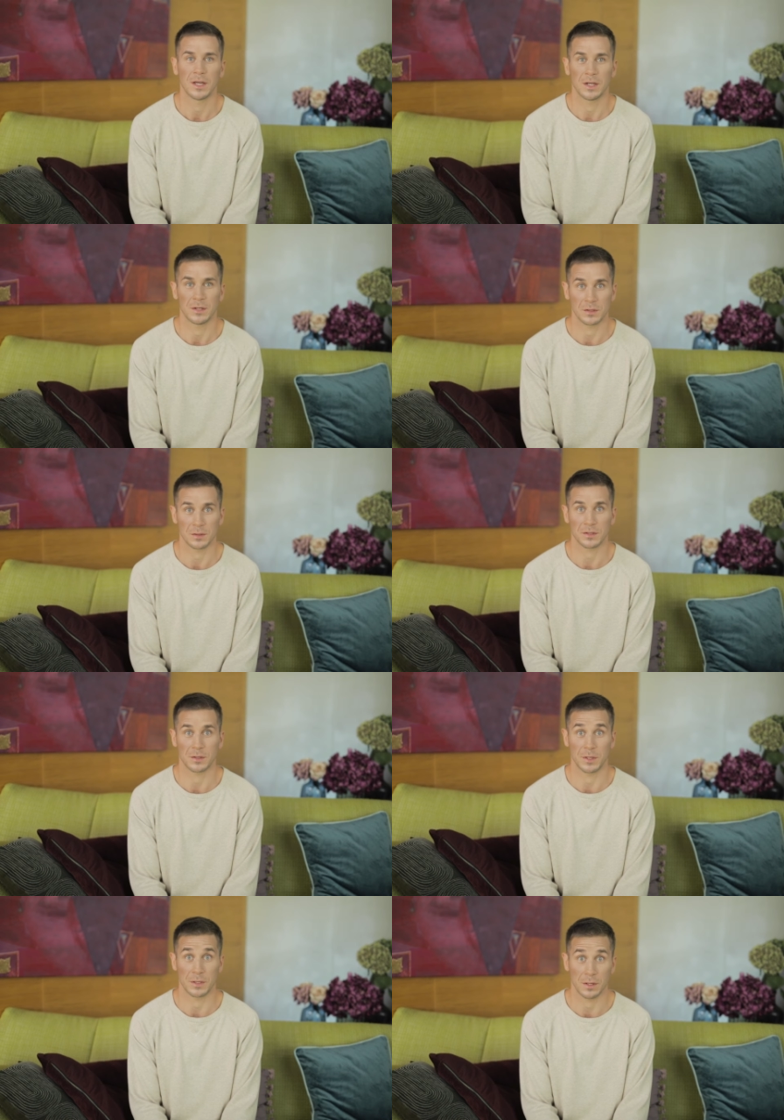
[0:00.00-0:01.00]
It is
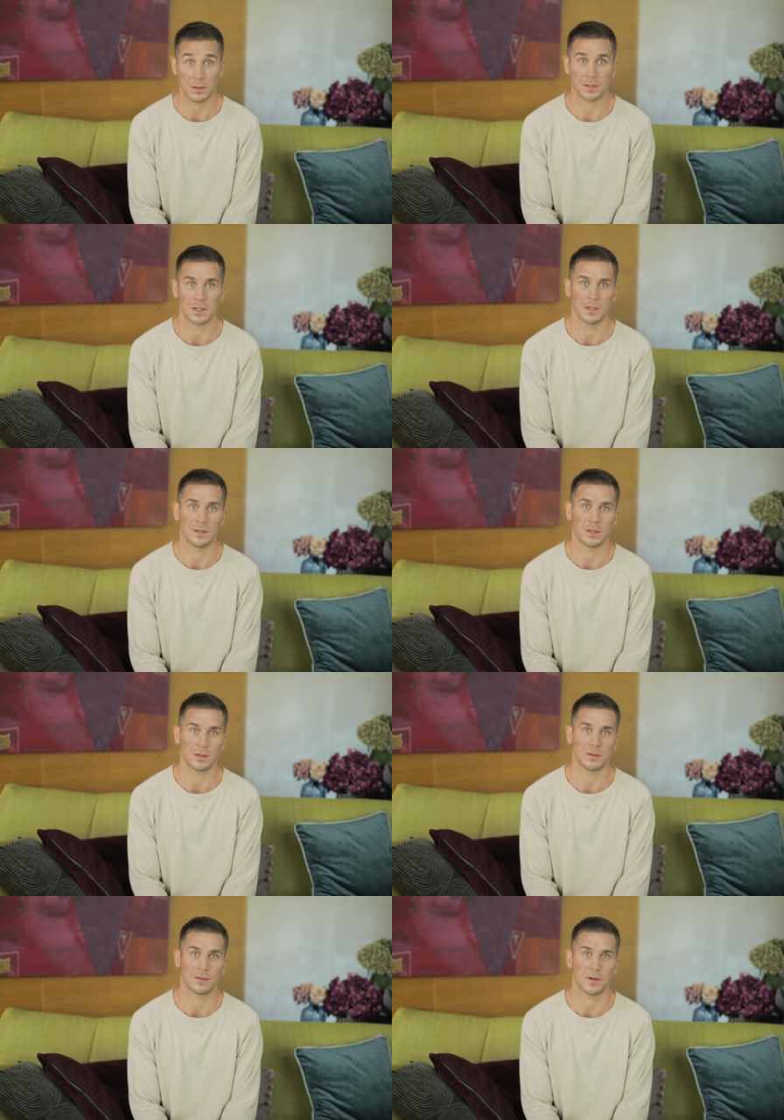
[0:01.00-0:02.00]
also acknowledging
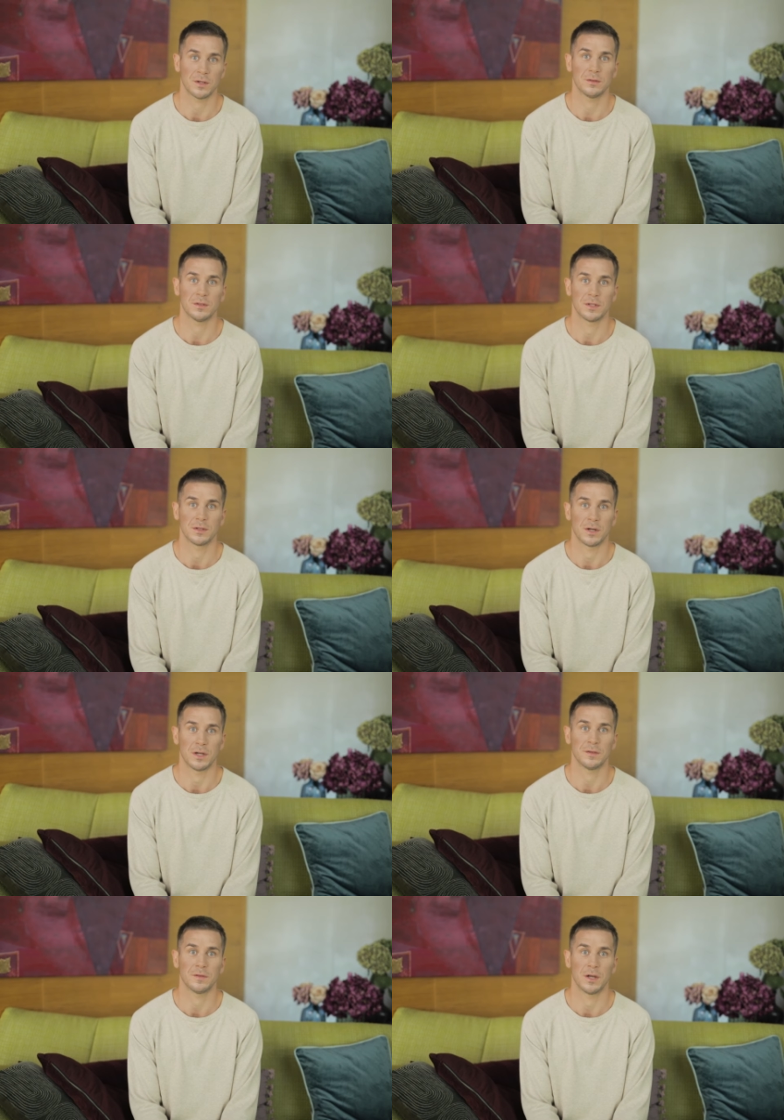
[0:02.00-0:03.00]
that struggles in
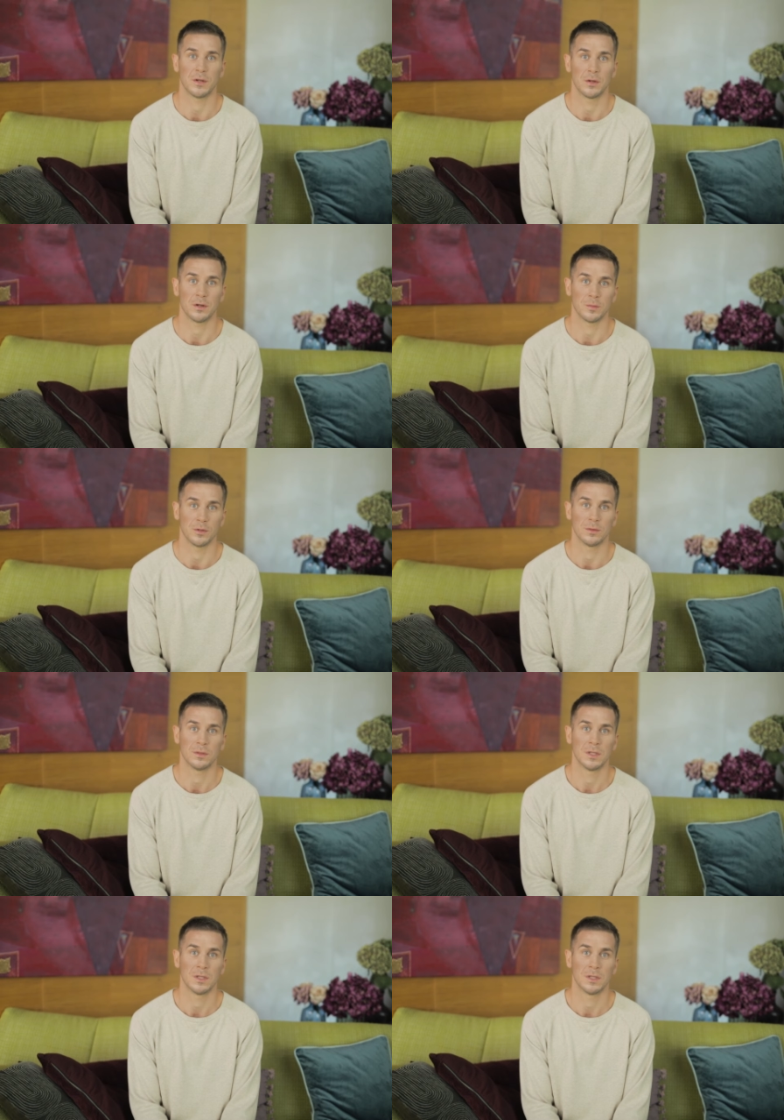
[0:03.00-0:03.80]
life are normal,